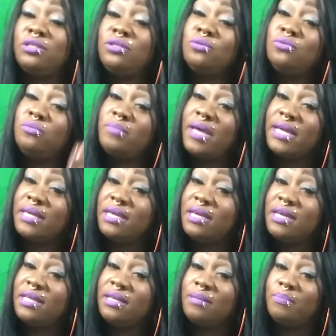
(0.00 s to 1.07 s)
to tune back
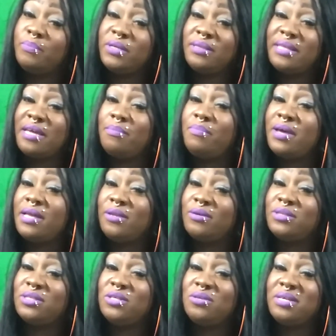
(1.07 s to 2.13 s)
in and put that bell
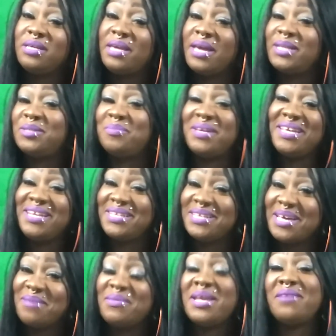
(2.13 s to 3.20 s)
on so you can catch me
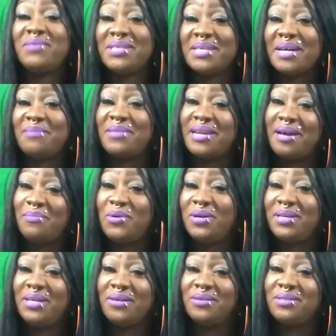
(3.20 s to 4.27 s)
anytime and every time that I'm
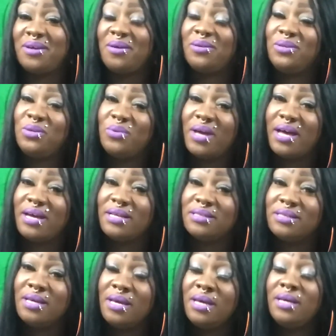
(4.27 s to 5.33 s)
on here talking to you
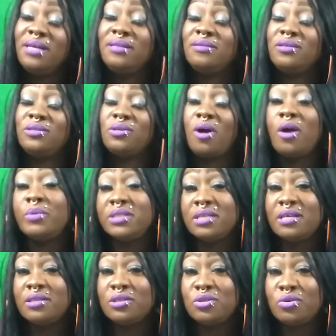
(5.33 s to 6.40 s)
guys. There's always
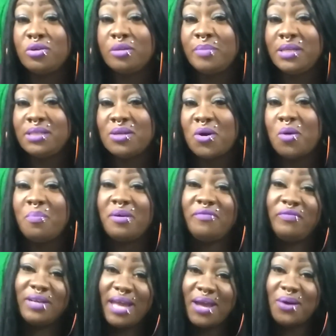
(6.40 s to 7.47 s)
another story to be told,
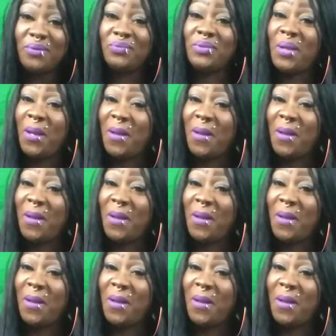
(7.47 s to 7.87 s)
but for now,